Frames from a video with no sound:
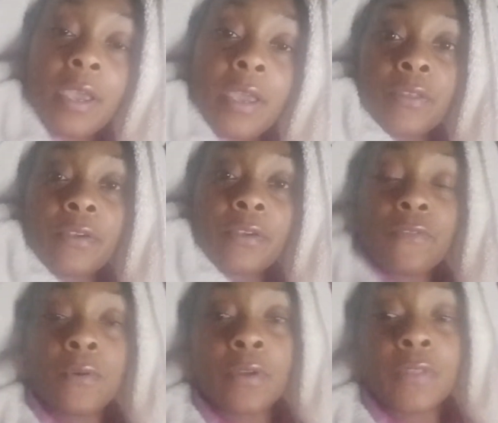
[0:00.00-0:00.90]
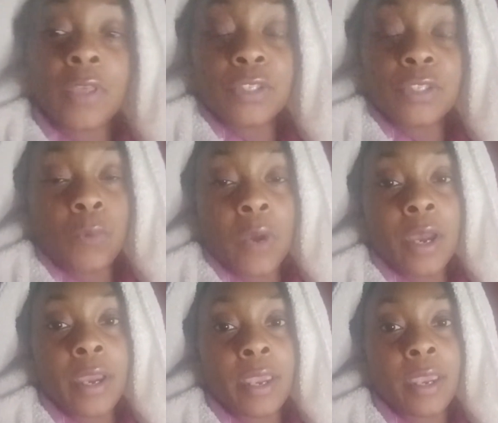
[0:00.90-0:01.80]
Therefore, that's
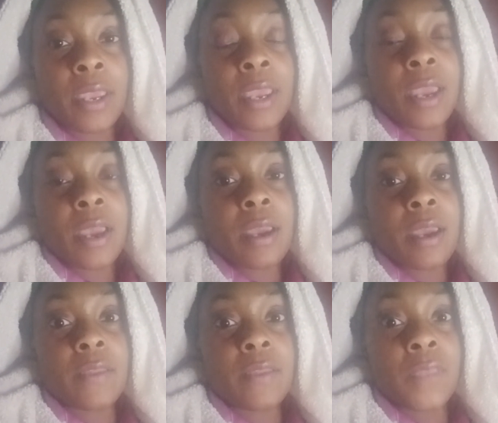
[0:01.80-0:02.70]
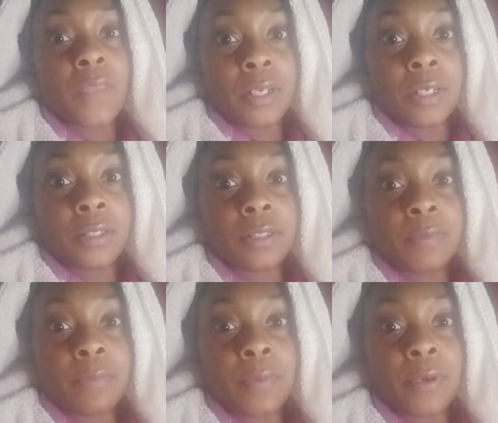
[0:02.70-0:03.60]
why they needed to be
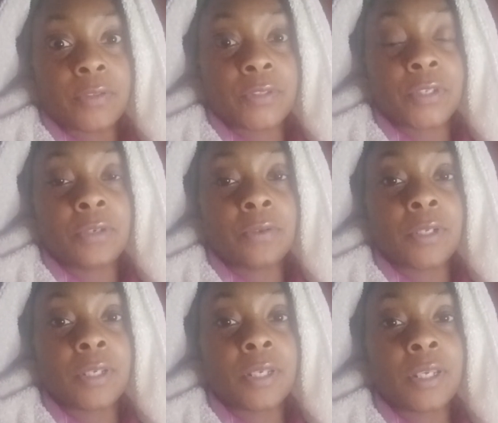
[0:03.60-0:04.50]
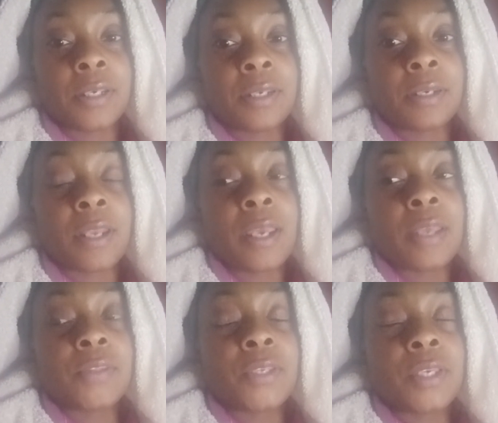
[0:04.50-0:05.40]
persecuted in
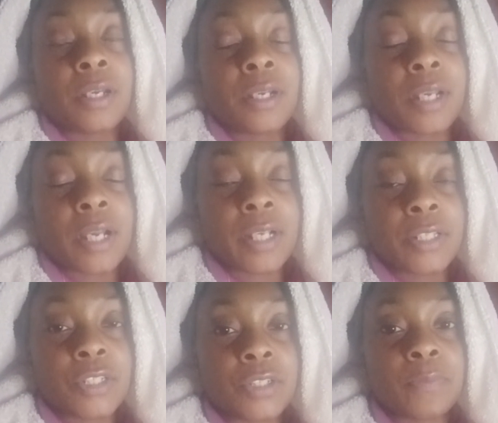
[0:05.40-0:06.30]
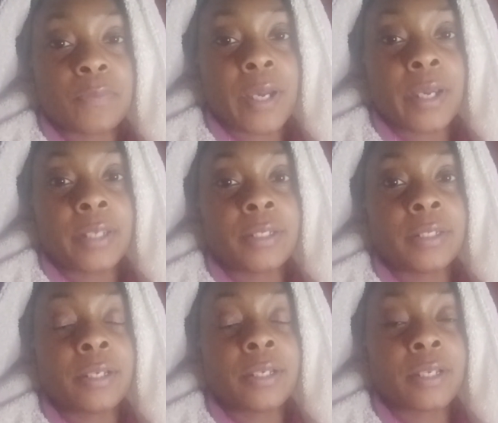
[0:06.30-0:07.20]
the unconscious mind and the
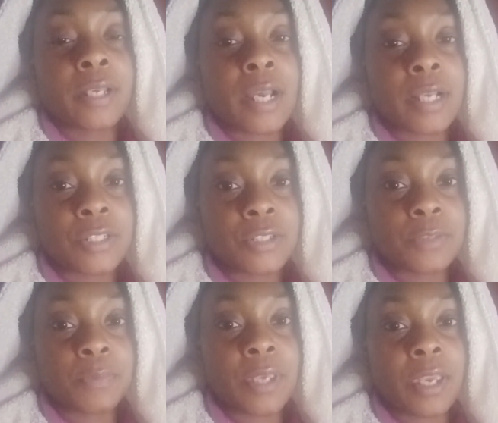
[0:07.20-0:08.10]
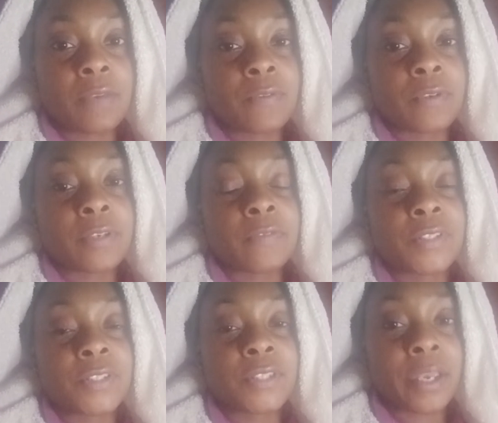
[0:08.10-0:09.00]
unconscious behavior of a
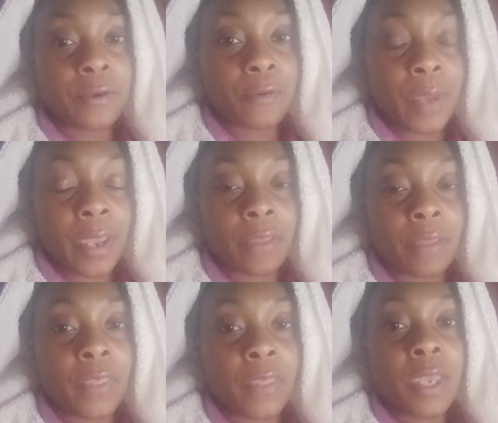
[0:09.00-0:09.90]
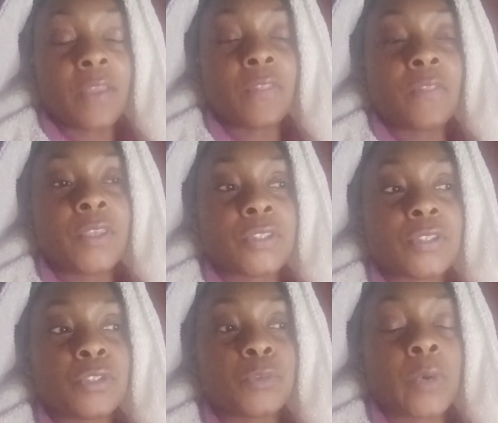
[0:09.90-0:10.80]
psychopath. This is
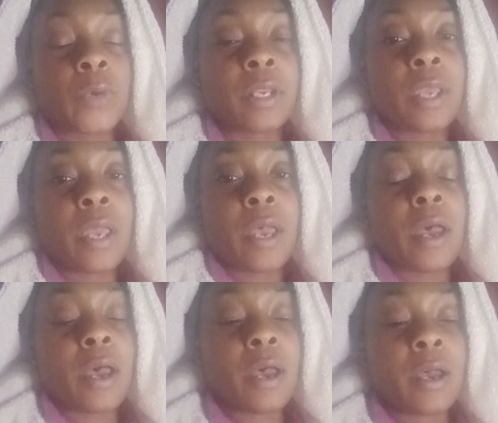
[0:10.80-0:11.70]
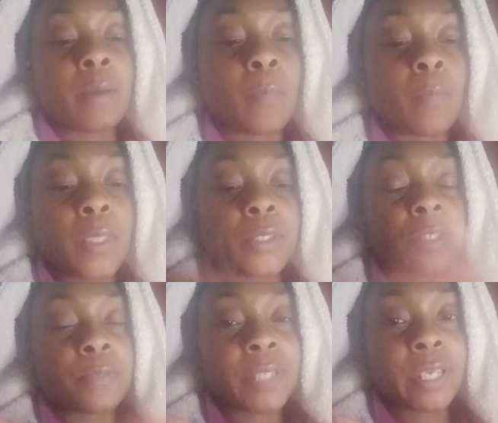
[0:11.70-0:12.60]
what some
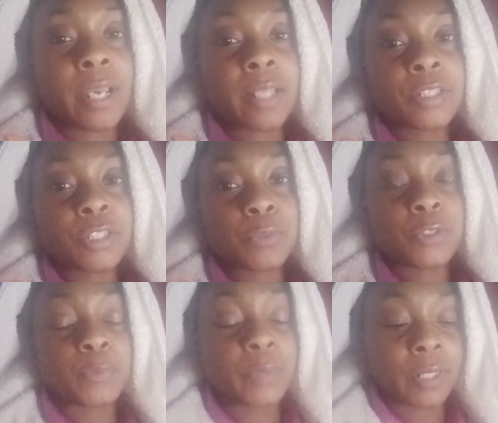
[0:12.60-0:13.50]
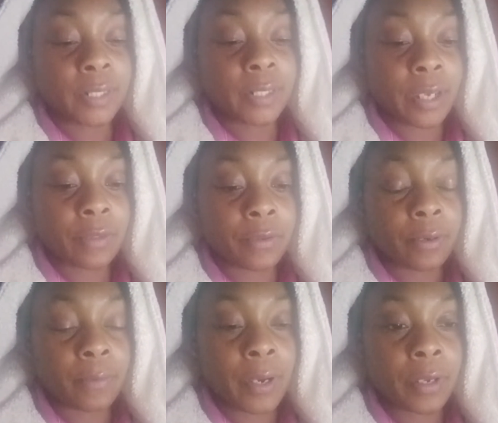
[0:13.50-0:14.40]
psychologist was putting together,
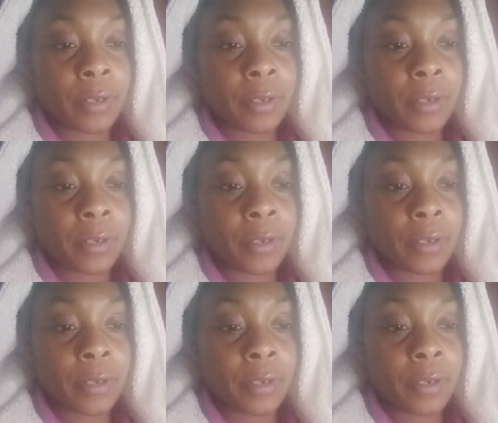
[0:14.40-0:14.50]
right?